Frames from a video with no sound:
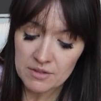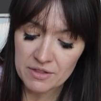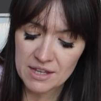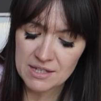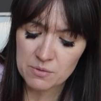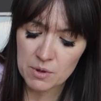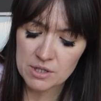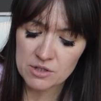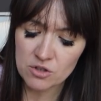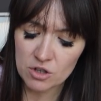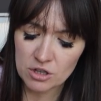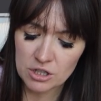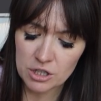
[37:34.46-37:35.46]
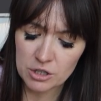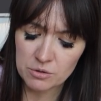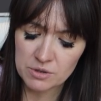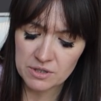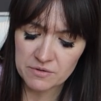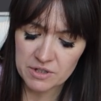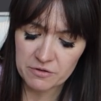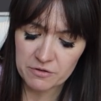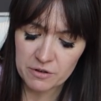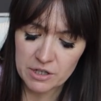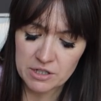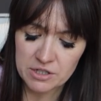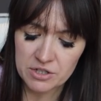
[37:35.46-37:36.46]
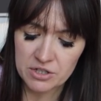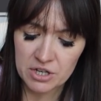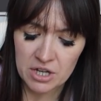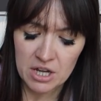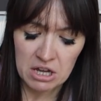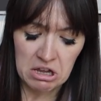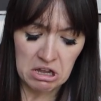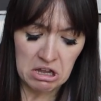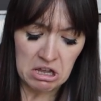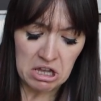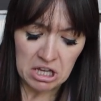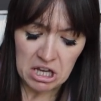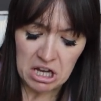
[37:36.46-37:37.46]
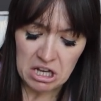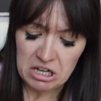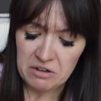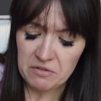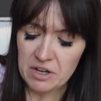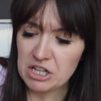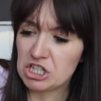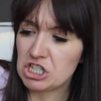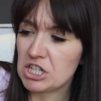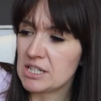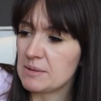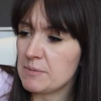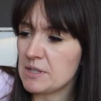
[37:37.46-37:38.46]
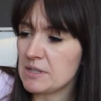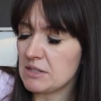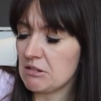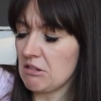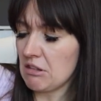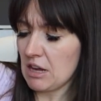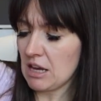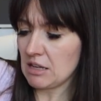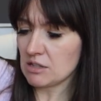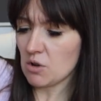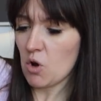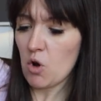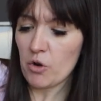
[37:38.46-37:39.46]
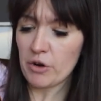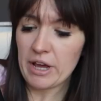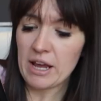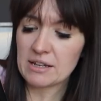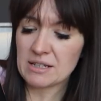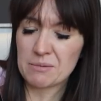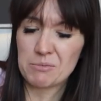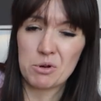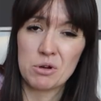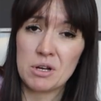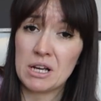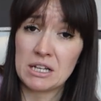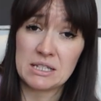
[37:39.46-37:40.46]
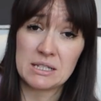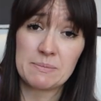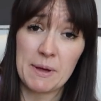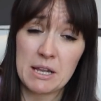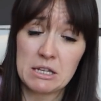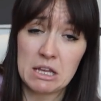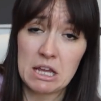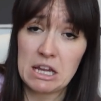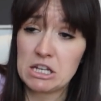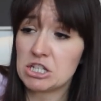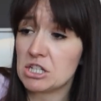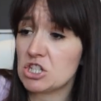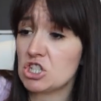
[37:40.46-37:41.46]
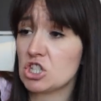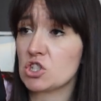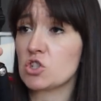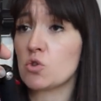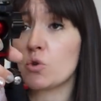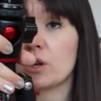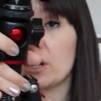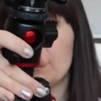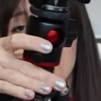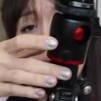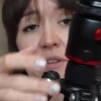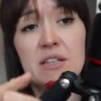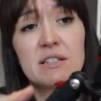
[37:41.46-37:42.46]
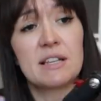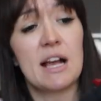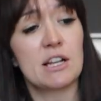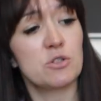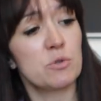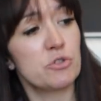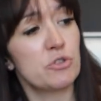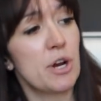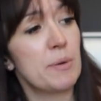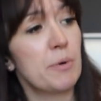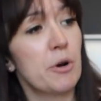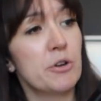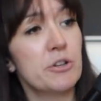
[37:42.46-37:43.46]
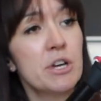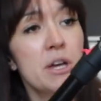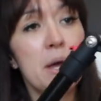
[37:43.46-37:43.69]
This one's got loads of different kind of adjustments and things on it. I could spend ages just talking about this actual tripod,